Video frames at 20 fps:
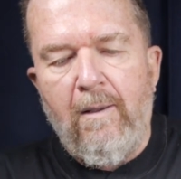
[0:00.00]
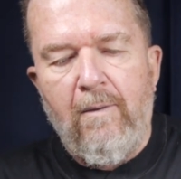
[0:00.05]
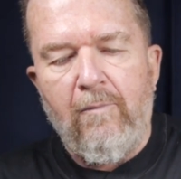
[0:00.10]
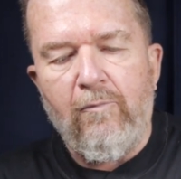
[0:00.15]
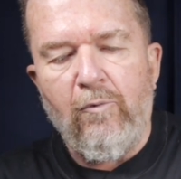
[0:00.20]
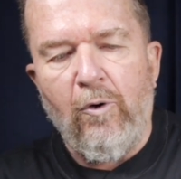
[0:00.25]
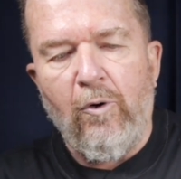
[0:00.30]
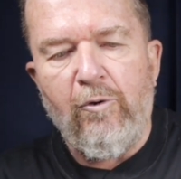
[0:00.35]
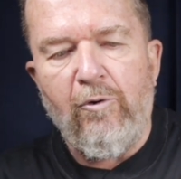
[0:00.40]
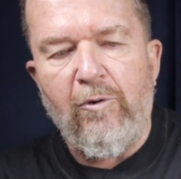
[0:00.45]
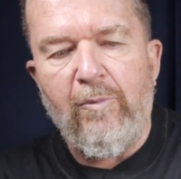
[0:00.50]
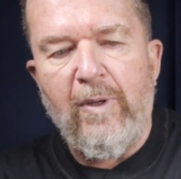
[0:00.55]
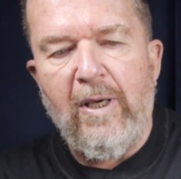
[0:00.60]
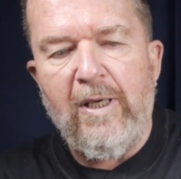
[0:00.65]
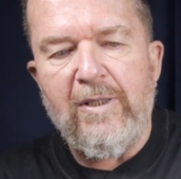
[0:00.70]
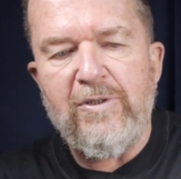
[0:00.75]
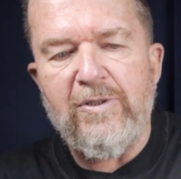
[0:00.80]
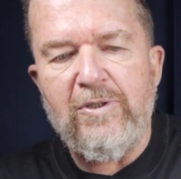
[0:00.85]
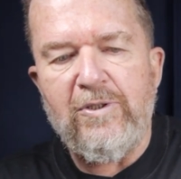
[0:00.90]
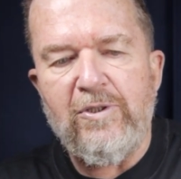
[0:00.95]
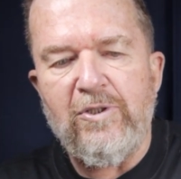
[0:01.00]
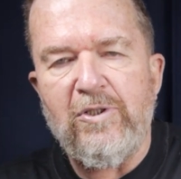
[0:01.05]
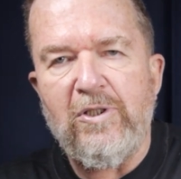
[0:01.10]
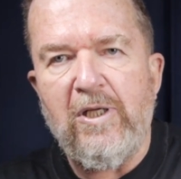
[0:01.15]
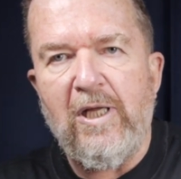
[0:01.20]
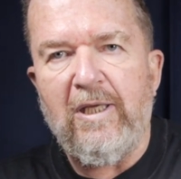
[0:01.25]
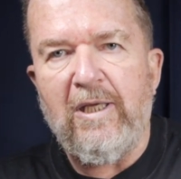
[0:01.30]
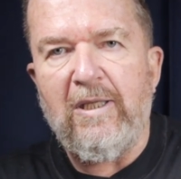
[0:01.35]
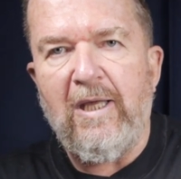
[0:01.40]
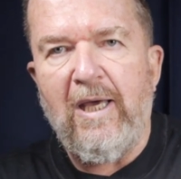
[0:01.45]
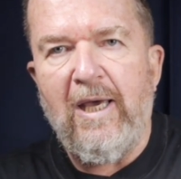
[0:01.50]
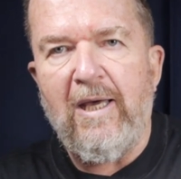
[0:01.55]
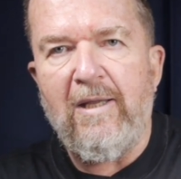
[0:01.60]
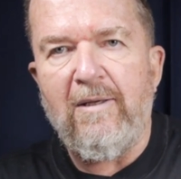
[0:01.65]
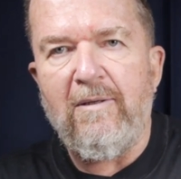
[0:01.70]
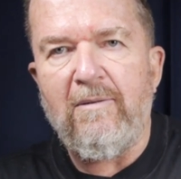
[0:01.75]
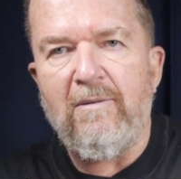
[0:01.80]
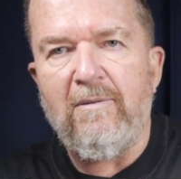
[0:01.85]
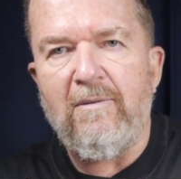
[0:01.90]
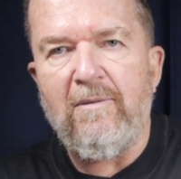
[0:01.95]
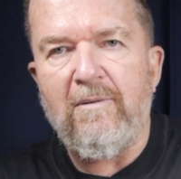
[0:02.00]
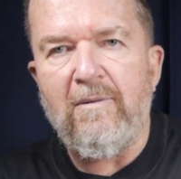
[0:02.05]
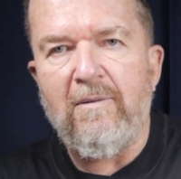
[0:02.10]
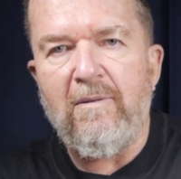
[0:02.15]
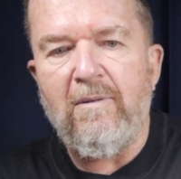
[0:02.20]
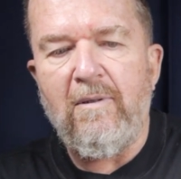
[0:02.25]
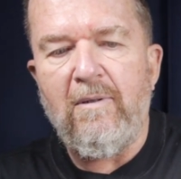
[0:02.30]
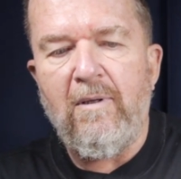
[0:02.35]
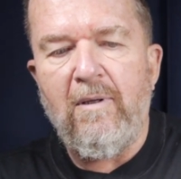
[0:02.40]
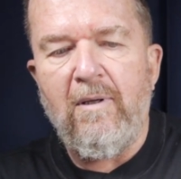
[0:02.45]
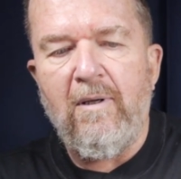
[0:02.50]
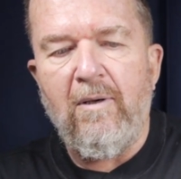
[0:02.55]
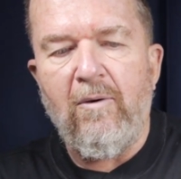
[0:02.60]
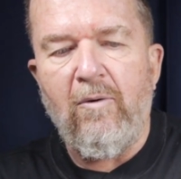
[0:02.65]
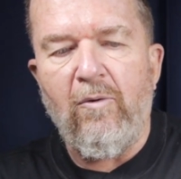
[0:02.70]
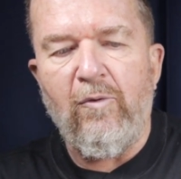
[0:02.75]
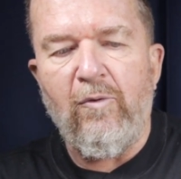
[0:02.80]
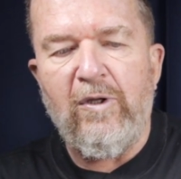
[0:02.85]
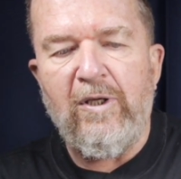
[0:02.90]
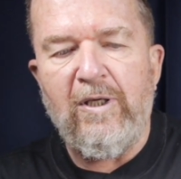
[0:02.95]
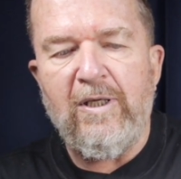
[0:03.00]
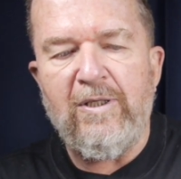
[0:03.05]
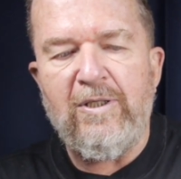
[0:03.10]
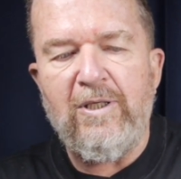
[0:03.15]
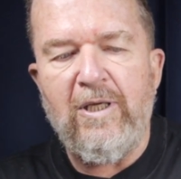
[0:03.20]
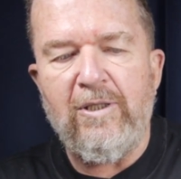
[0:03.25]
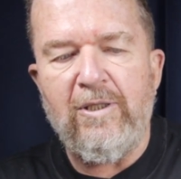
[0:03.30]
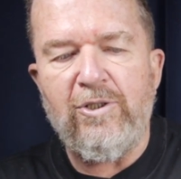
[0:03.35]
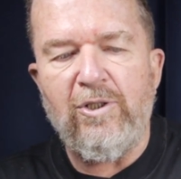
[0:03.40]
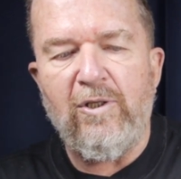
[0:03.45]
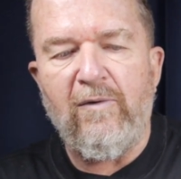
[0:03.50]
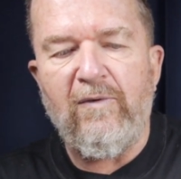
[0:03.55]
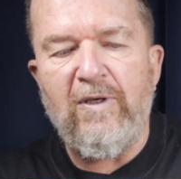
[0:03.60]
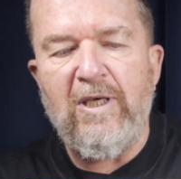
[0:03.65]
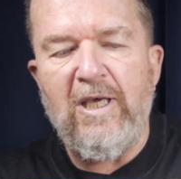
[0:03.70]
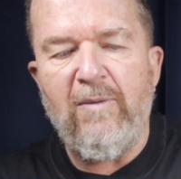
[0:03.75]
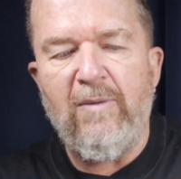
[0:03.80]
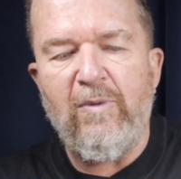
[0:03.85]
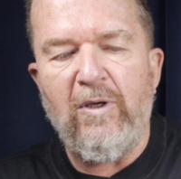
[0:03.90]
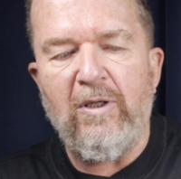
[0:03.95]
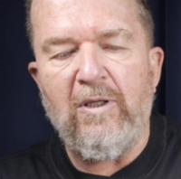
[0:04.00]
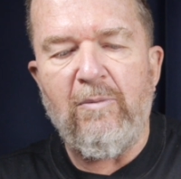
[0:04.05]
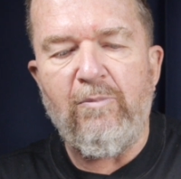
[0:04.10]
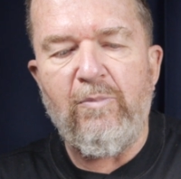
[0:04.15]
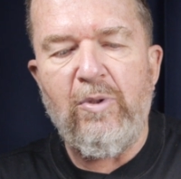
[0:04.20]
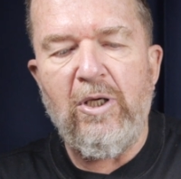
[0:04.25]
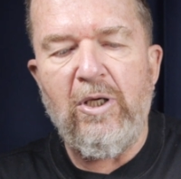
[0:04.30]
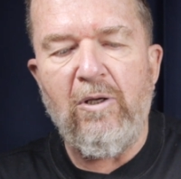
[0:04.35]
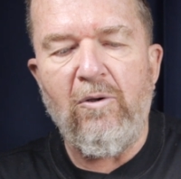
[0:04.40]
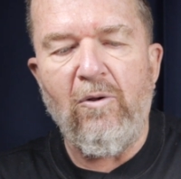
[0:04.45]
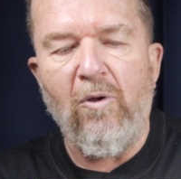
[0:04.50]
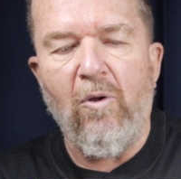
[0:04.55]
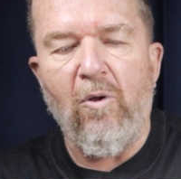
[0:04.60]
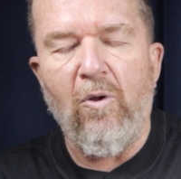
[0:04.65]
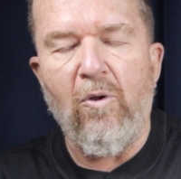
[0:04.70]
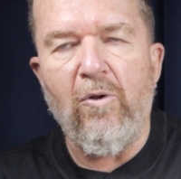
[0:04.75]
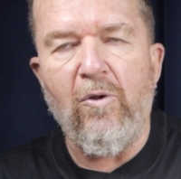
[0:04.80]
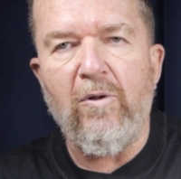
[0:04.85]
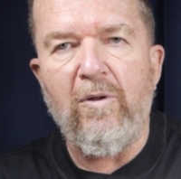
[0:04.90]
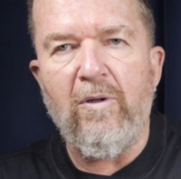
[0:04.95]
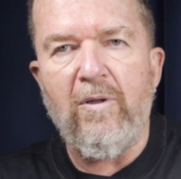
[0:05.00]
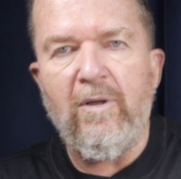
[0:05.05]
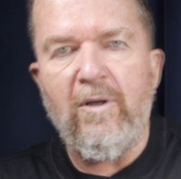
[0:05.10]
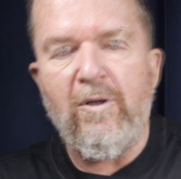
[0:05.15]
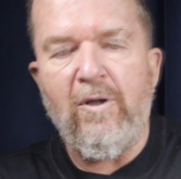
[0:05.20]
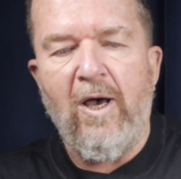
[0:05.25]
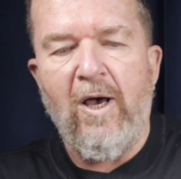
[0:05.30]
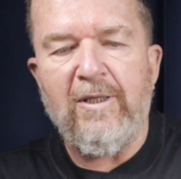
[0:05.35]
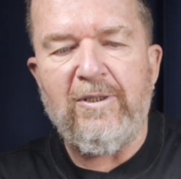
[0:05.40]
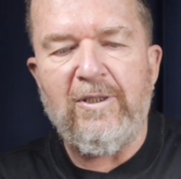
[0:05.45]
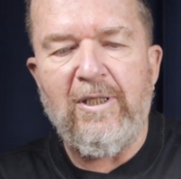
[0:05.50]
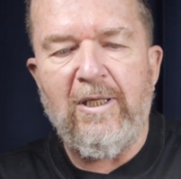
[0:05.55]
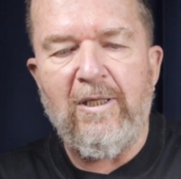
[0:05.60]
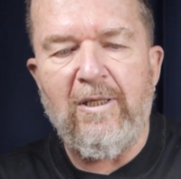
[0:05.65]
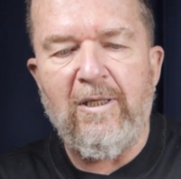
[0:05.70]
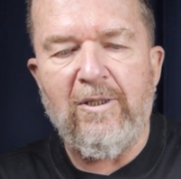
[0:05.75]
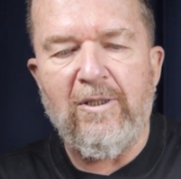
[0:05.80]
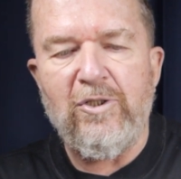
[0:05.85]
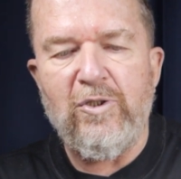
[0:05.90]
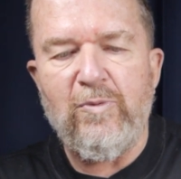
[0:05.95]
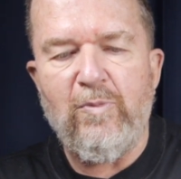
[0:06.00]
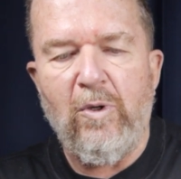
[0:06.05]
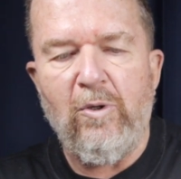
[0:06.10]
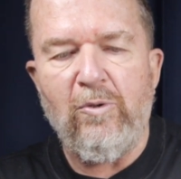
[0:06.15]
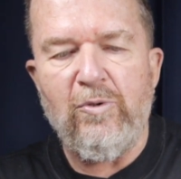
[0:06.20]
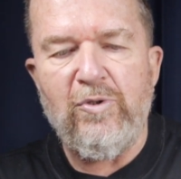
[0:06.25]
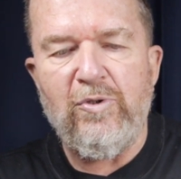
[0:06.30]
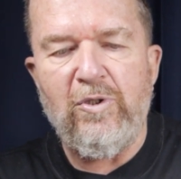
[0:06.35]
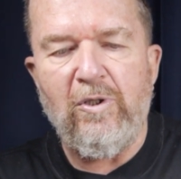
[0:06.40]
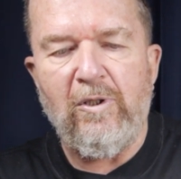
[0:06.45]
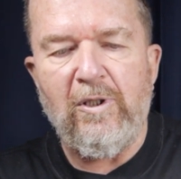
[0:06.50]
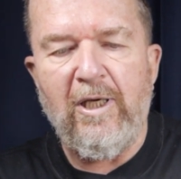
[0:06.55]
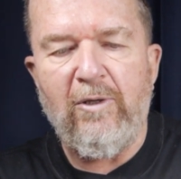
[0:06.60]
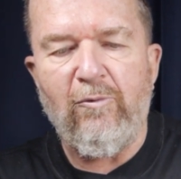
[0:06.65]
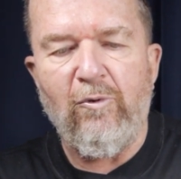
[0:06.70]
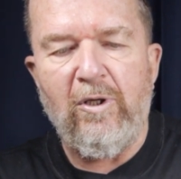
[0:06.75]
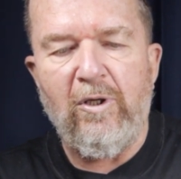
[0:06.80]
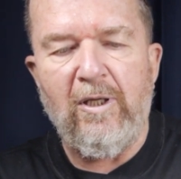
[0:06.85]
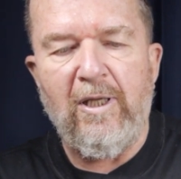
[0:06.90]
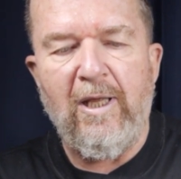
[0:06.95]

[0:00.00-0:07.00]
rotary base, just like that with the intention of keeping the pinhole not get exposed to liquid.